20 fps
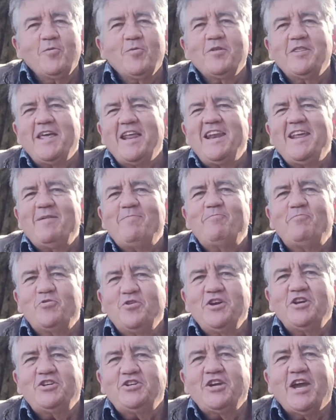with any
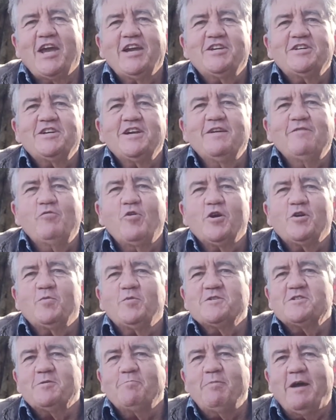appreciation of
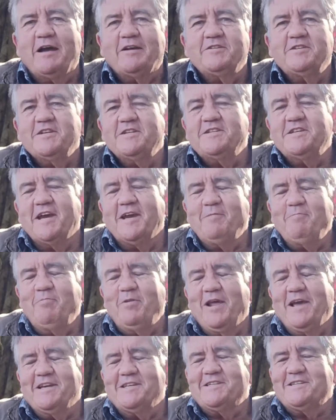what was about to take
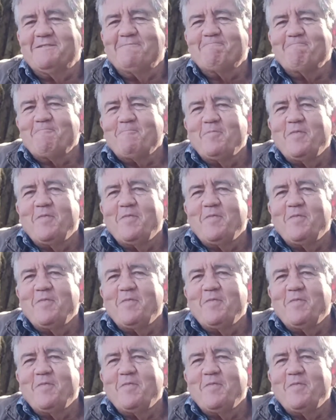place.